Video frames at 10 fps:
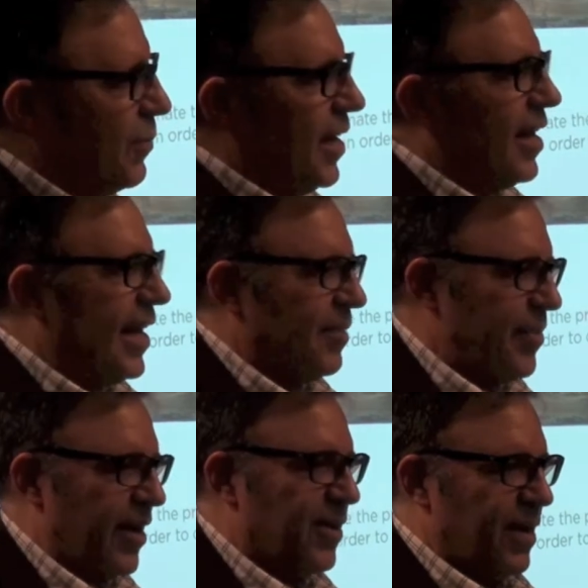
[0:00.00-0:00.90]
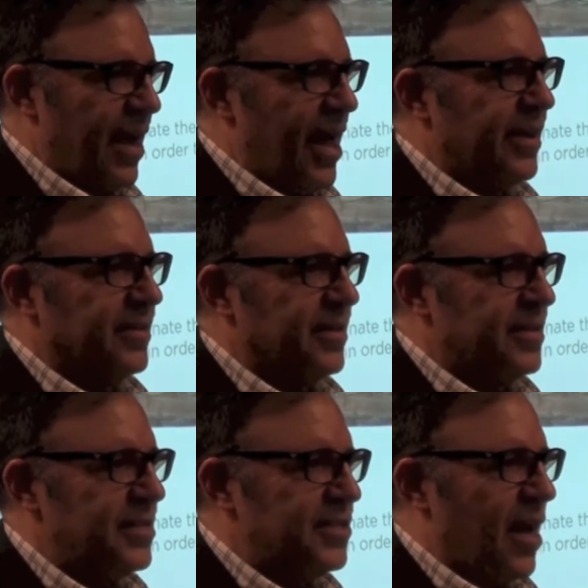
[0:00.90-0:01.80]
we got to get better at
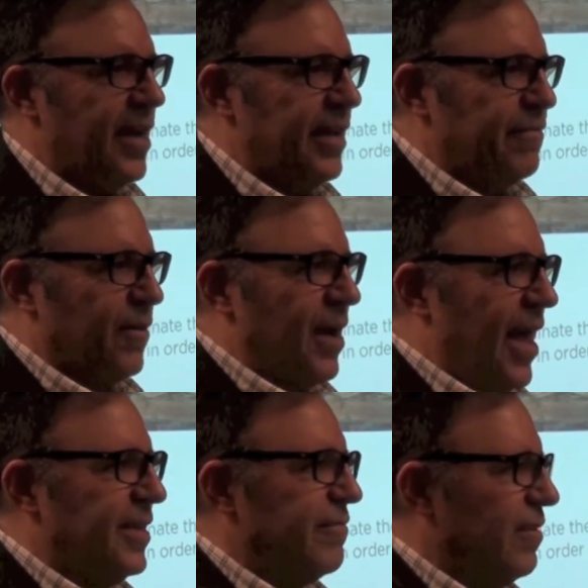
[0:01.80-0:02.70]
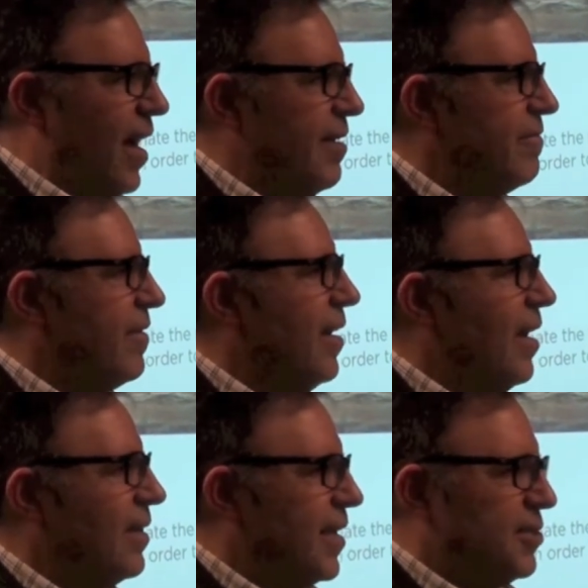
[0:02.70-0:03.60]
designing for end of life.
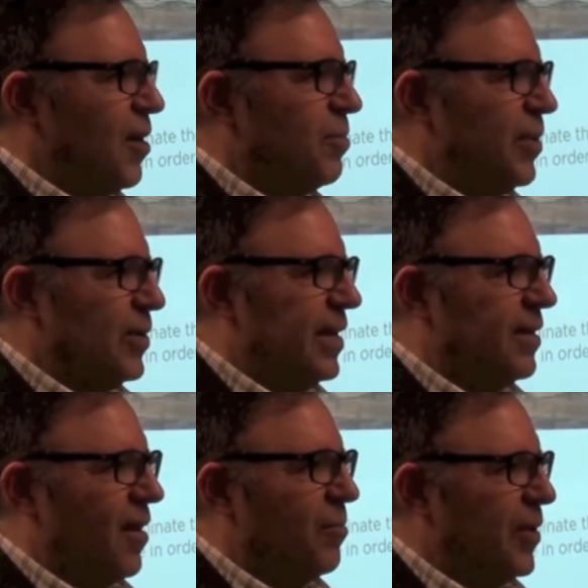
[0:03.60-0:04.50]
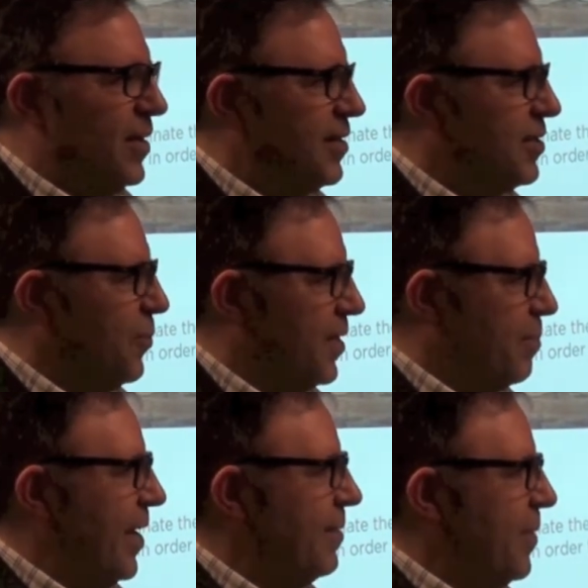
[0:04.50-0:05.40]
Let's start building our buildings
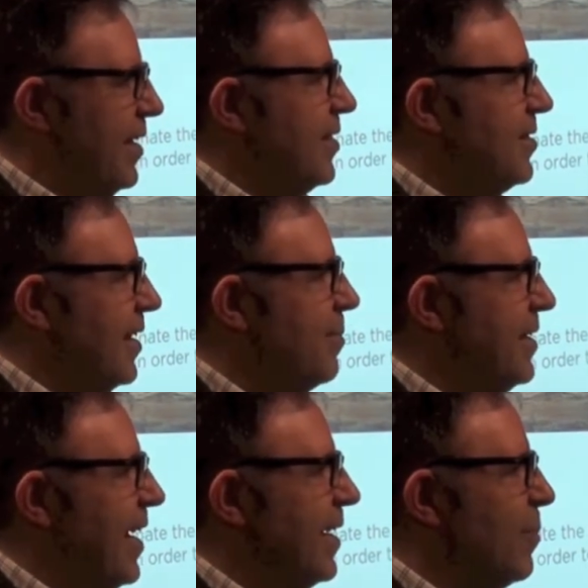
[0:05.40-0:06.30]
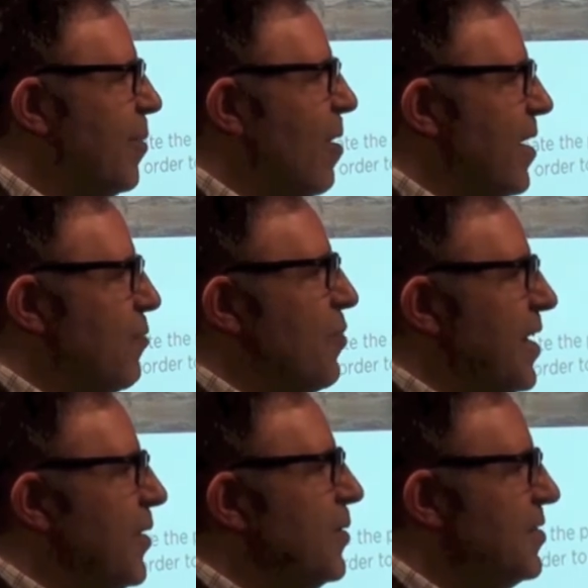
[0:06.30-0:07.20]
with pieces that can be taken apart and
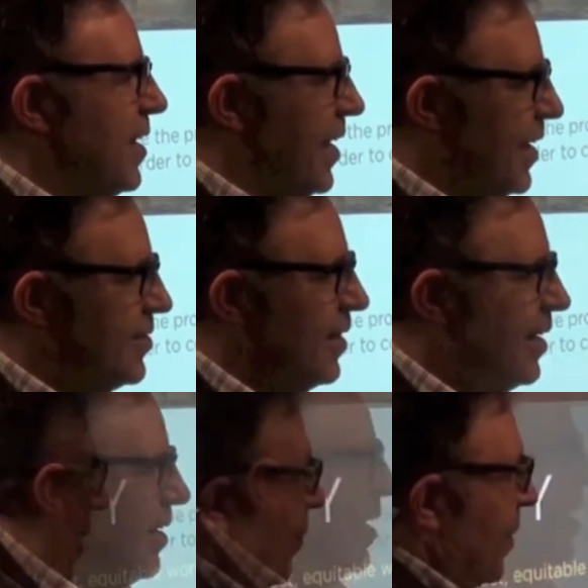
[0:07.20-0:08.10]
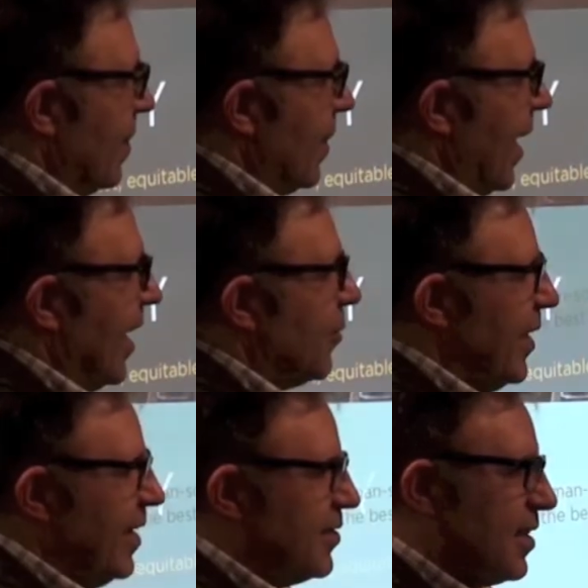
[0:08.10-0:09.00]
reused easily.
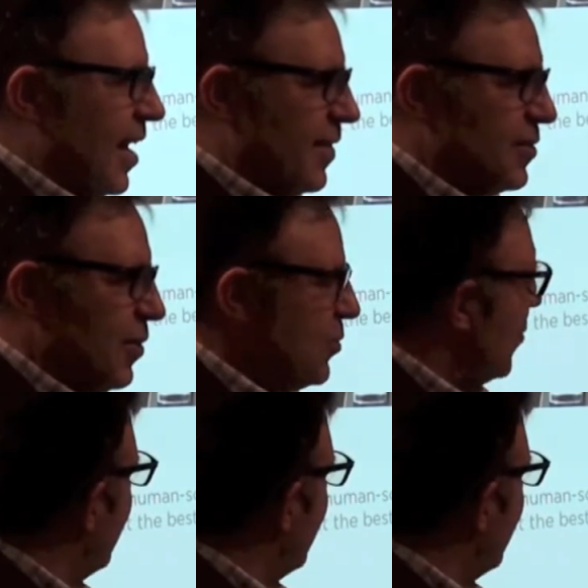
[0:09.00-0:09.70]
Equity is kind of the social